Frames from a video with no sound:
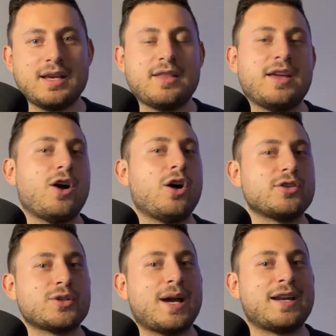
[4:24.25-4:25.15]
they
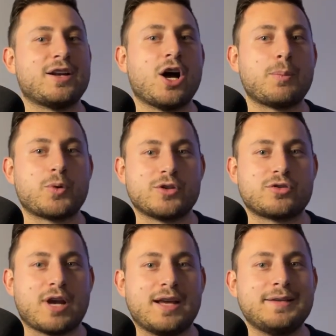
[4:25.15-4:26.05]
also had an upward
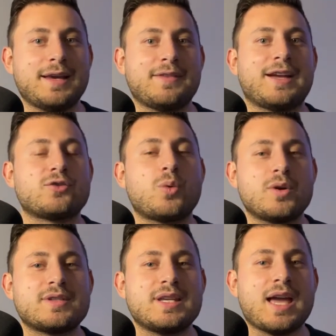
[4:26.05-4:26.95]
trend, and that
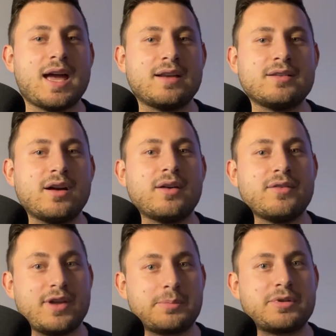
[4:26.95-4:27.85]
towards the end of
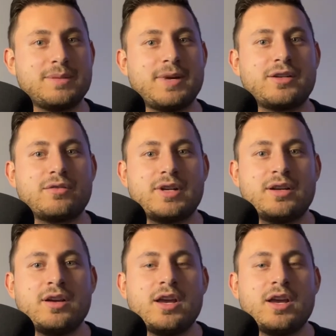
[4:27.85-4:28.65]
their pre-med career,